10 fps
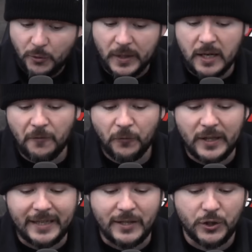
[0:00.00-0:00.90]
three
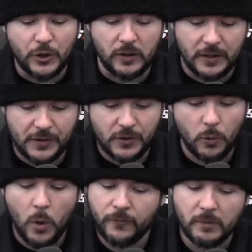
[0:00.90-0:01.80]
freelance journalists who
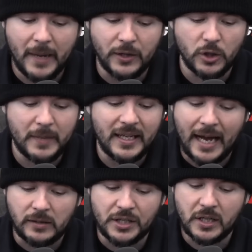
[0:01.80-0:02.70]
work for major media
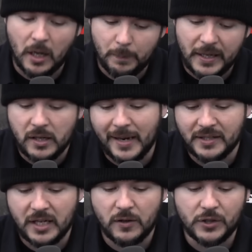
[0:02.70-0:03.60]
outlets accompanied
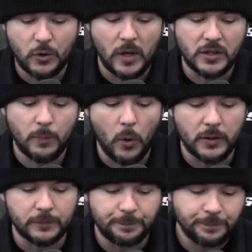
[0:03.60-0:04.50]
Hamas terrorists across the border